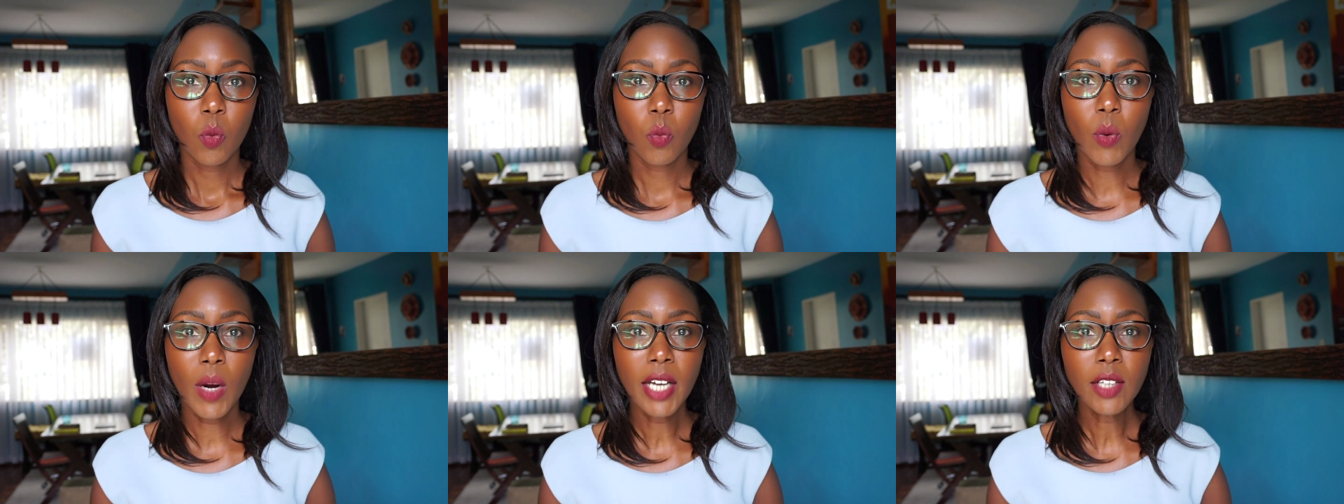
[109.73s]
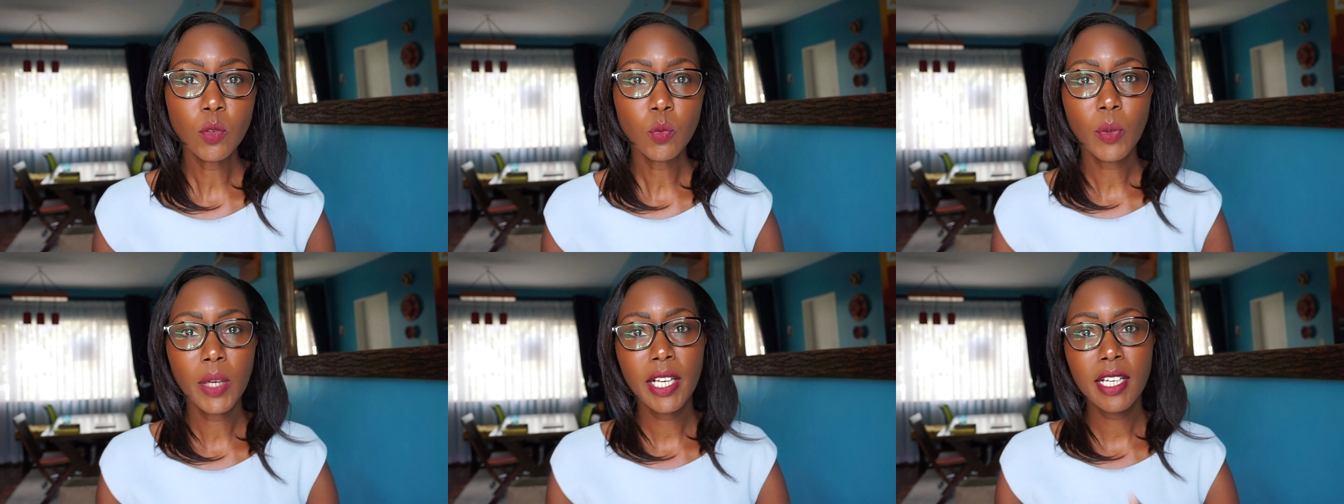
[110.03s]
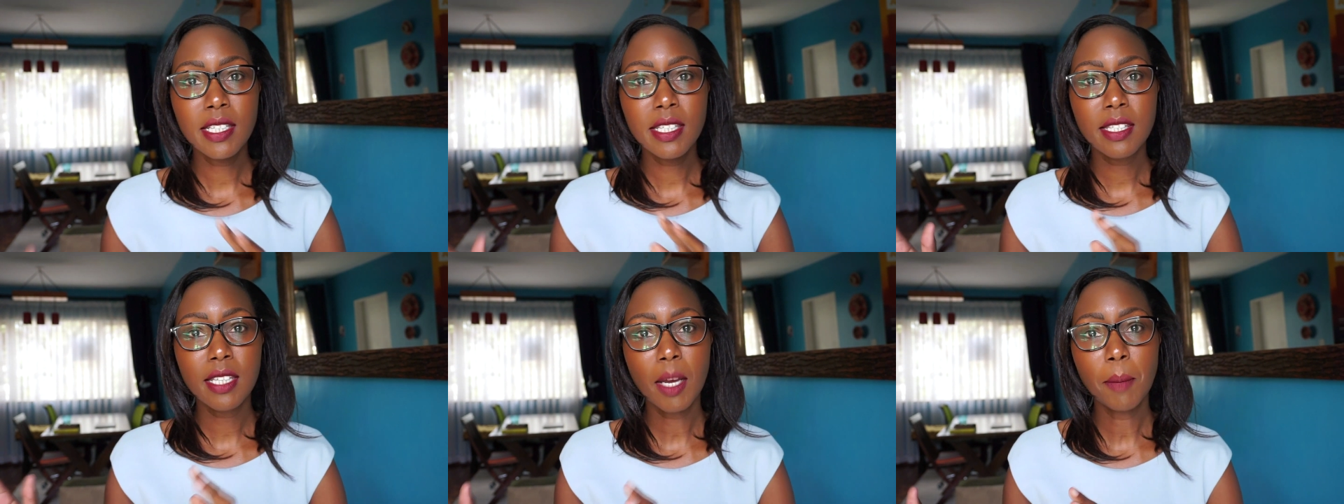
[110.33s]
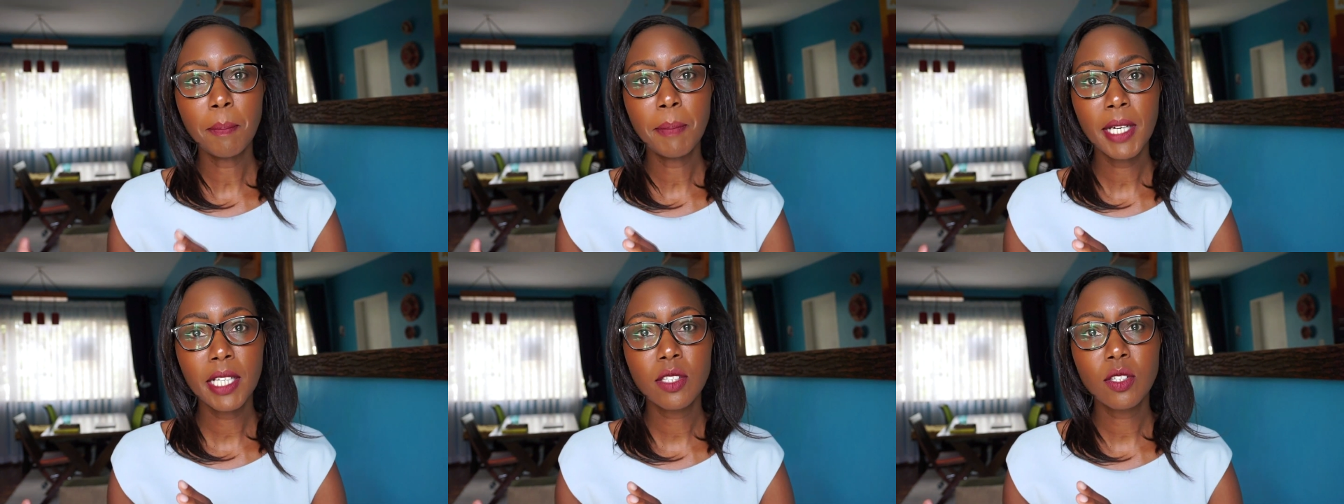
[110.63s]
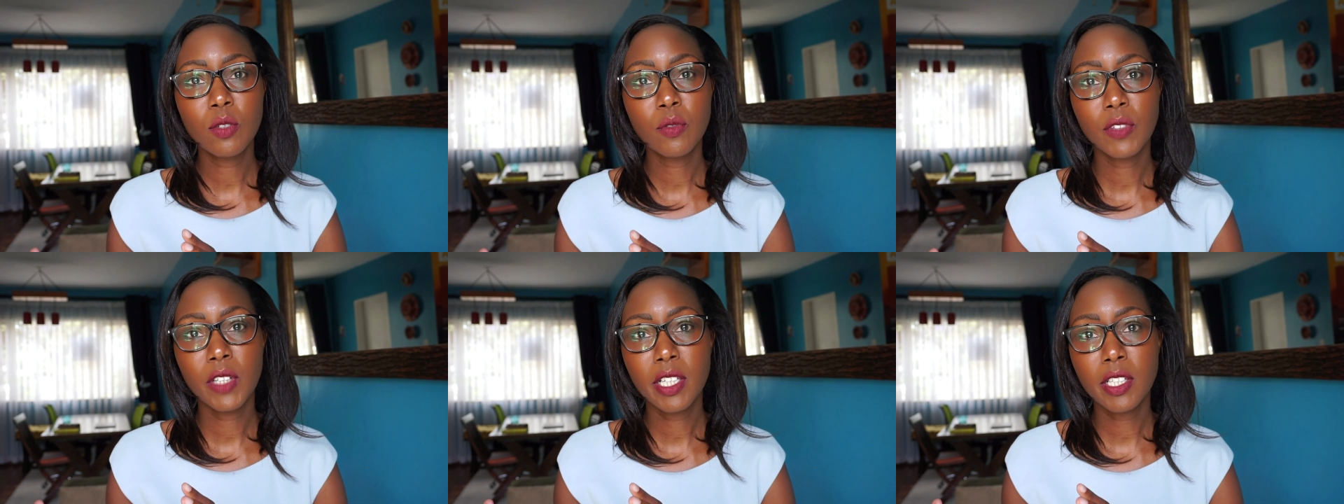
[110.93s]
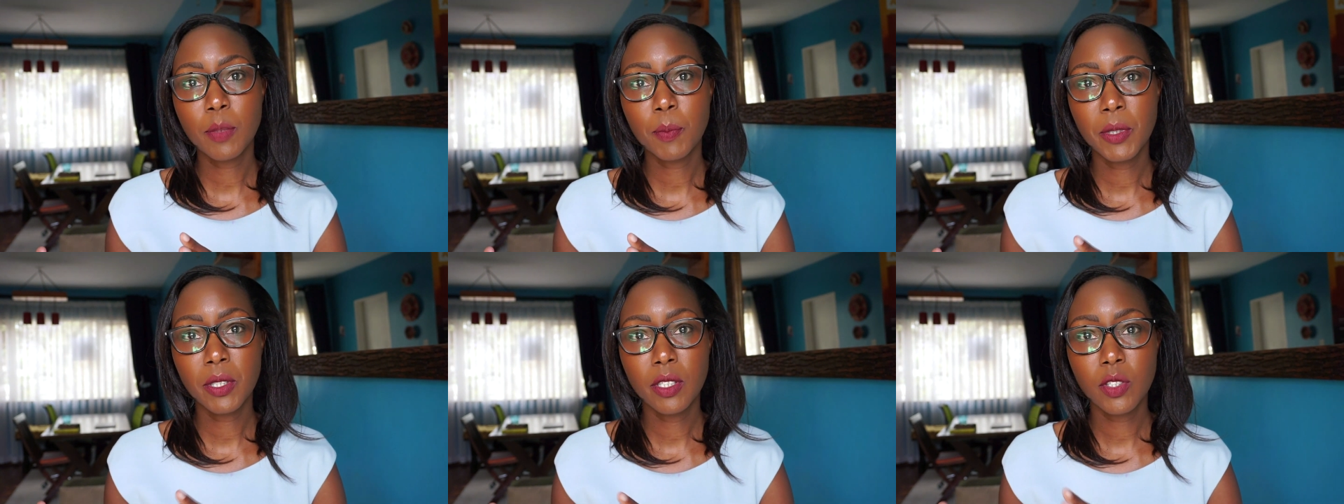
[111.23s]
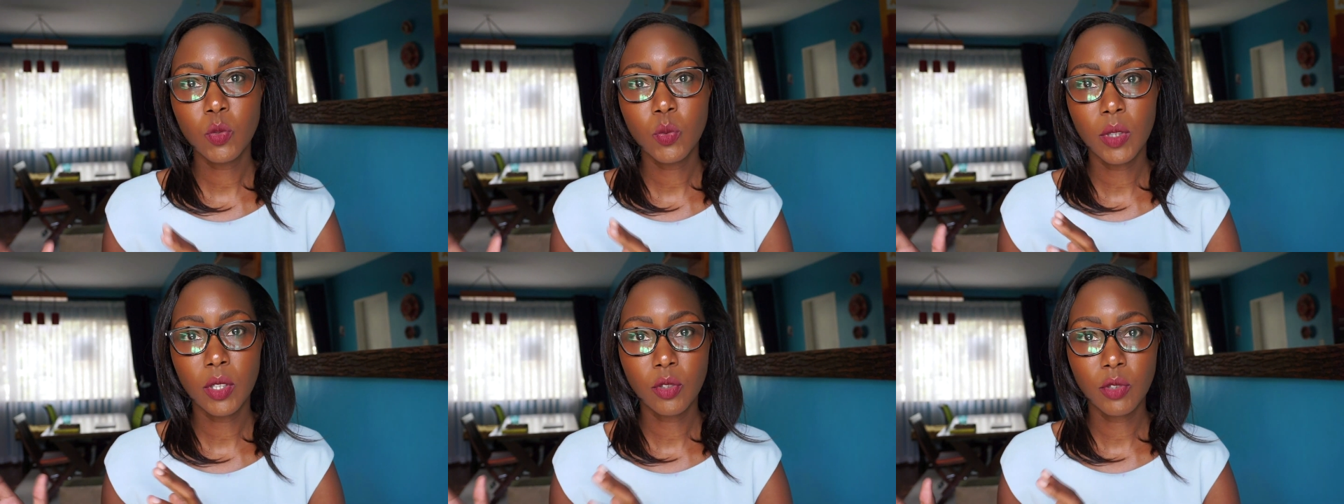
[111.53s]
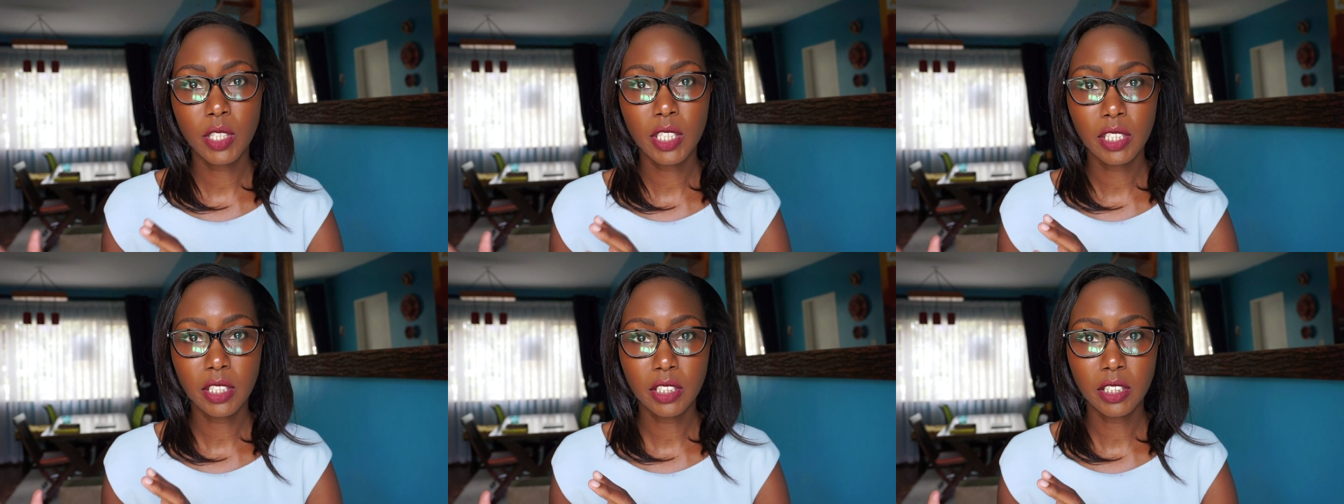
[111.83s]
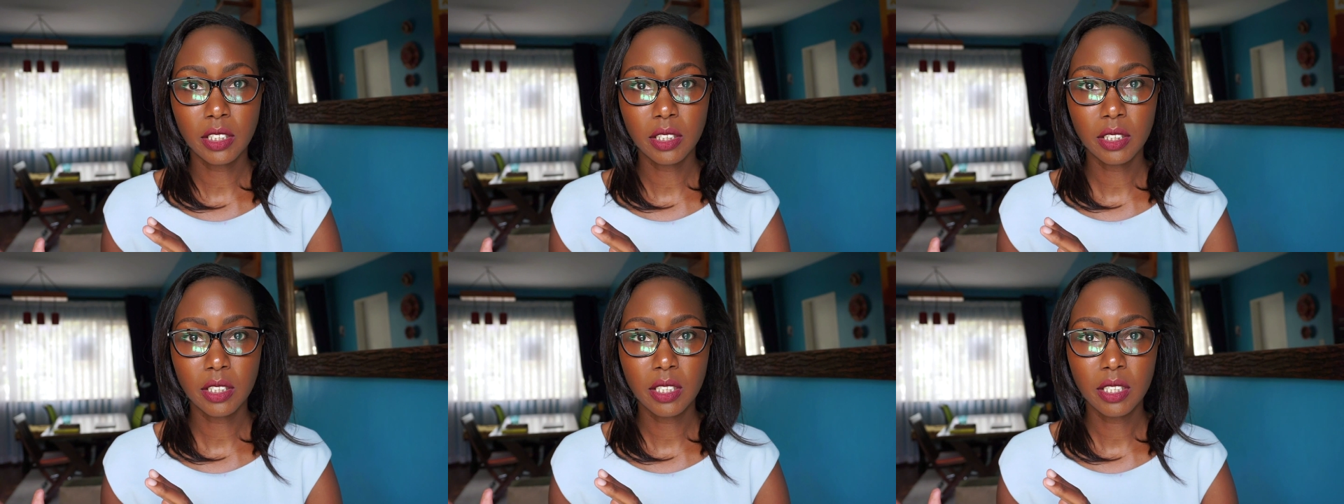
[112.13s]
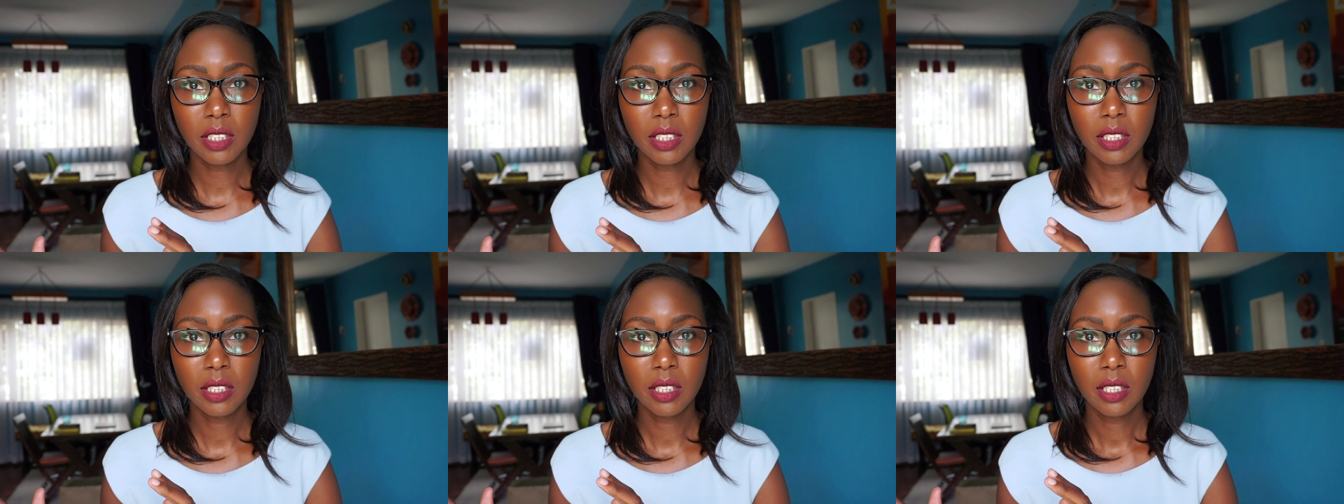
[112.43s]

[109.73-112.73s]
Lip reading: One where some parts of the experience were really good,